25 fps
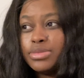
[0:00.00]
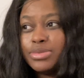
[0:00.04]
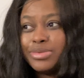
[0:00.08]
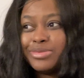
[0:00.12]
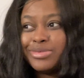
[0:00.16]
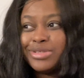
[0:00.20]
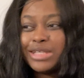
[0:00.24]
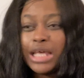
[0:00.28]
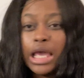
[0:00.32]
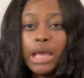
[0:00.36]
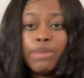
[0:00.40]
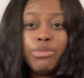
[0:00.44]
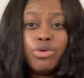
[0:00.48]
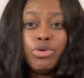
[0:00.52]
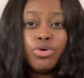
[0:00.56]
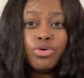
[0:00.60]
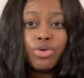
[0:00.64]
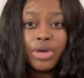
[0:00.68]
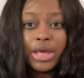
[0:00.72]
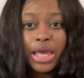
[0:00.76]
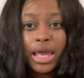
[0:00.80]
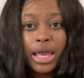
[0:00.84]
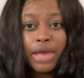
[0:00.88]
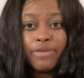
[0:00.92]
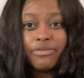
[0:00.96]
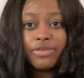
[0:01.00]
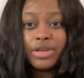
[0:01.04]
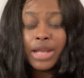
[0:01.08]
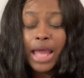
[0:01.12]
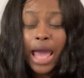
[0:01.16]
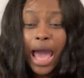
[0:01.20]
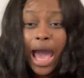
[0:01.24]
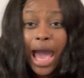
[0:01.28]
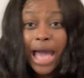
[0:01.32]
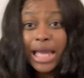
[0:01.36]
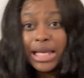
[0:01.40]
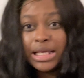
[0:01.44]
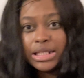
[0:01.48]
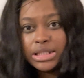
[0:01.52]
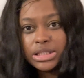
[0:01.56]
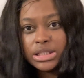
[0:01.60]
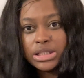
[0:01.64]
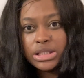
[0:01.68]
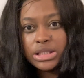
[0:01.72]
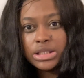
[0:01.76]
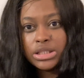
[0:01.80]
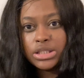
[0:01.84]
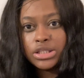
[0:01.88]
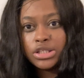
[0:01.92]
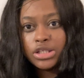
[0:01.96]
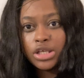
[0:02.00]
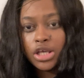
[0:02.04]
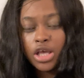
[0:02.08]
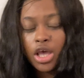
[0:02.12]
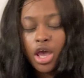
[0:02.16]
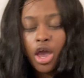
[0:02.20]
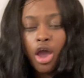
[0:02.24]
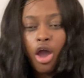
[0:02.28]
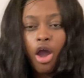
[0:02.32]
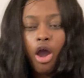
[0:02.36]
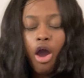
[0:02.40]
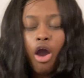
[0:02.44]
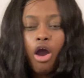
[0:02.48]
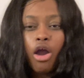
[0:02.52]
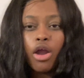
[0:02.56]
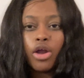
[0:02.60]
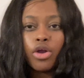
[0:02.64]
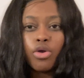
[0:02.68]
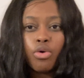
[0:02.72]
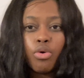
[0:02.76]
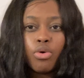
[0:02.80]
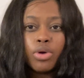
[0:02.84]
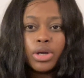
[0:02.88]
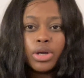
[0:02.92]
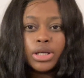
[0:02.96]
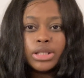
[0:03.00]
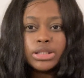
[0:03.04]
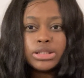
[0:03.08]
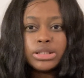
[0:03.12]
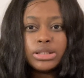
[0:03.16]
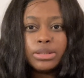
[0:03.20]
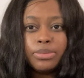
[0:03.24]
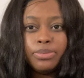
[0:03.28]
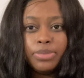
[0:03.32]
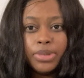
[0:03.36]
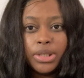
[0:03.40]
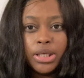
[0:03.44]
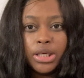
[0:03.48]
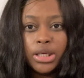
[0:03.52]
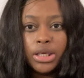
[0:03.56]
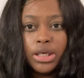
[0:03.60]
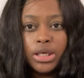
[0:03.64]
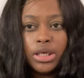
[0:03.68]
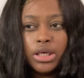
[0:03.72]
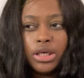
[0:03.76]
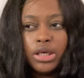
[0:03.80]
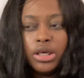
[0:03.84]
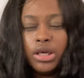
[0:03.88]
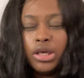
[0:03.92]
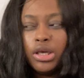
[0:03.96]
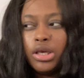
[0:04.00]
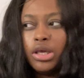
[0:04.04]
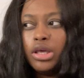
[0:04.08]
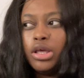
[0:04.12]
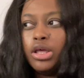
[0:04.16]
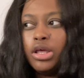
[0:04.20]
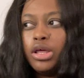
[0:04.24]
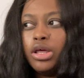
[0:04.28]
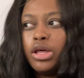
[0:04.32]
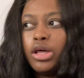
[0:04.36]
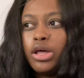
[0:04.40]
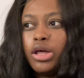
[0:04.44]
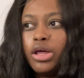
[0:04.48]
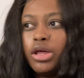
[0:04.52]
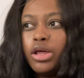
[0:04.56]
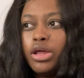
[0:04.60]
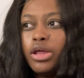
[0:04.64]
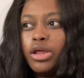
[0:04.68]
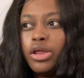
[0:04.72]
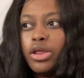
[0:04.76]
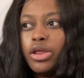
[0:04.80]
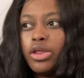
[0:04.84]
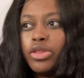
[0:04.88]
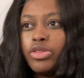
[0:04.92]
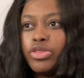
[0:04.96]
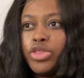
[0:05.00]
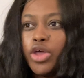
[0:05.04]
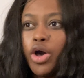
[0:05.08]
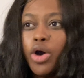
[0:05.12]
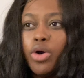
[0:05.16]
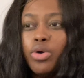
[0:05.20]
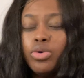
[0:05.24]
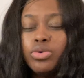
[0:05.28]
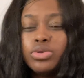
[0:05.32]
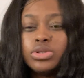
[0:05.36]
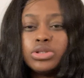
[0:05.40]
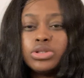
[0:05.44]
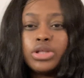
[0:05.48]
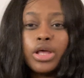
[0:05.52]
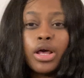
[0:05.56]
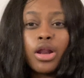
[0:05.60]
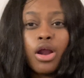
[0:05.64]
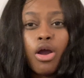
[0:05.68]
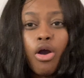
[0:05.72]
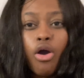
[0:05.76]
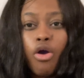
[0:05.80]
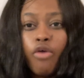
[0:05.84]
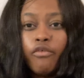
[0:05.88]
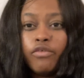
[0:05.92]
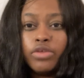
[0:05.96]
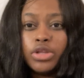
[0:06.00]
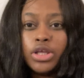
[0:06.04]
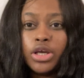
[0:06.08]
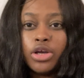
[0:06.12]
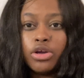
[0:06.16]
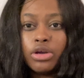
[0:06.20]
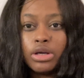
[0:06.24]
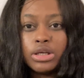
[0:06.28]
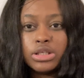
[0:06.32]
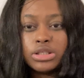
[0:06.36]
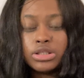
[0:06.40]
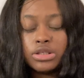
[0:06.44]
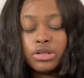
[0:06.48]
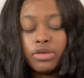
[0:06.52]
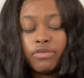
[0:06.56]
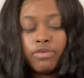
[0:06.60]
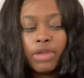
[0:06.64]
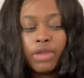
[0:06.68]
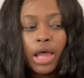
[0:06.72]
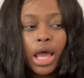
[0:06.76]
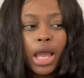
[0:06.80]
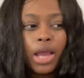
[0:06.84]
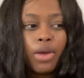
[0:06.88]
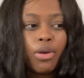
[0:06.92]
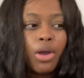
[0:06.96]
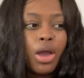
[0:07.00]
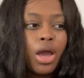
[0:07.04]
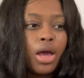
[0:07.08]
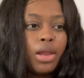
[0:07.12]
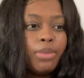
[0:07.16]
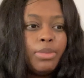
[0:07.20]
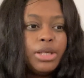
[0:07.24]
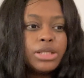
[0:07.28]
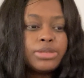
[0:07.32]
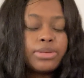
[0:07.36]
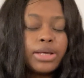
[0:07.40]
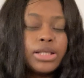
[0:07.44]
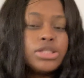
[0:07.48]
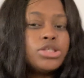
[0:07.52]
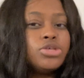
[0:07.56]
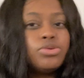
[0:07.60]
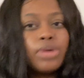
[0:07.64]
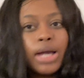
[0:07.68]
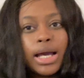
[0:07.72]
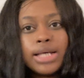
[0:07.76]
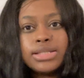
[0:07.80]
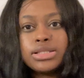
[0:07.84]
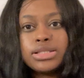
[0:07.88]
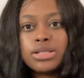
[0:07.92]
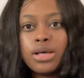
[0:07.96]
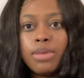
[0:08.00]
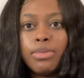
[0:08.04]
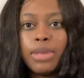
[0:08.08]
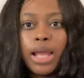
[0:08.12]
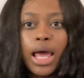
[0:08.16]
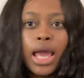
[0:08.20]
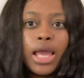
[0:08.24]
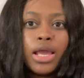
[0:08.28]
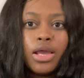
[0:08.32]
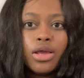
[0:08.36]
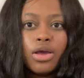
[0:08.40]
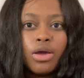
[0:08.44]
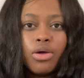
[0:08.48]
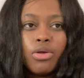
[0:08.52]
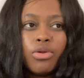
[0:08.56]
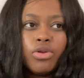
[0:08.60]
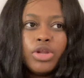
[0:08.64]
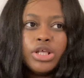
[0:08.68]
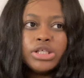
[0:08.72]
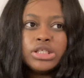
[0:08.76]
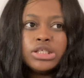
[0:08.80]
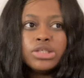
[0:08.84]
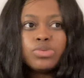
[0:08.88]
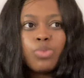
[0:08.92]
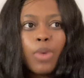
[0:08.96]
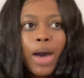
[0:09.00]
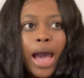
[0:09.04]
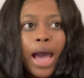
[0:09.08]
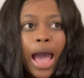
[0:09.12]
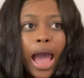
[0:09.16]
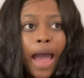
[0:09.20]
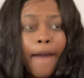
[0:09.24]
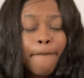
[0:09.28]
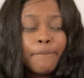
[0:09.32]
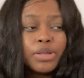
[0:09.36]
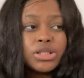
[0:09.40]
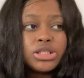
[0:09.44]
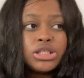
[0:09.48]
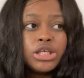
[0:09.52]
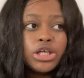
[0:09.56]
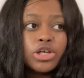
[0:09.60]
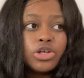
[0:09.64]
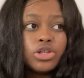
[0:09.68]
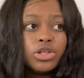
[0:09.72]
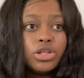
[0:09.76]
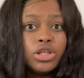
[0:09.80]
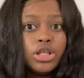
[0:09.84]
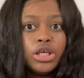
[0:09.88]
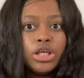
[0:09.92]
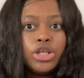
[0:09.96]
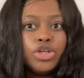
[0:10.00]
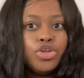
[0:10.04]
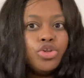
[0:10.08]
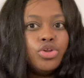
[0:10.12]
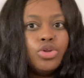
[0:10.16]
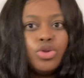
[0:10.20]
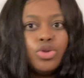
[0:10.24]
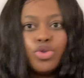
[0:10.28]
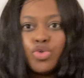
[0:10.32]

Kevinites are going to be those that are overly aggressive. Like, let me explain to you guys something. Like, this is why I particularly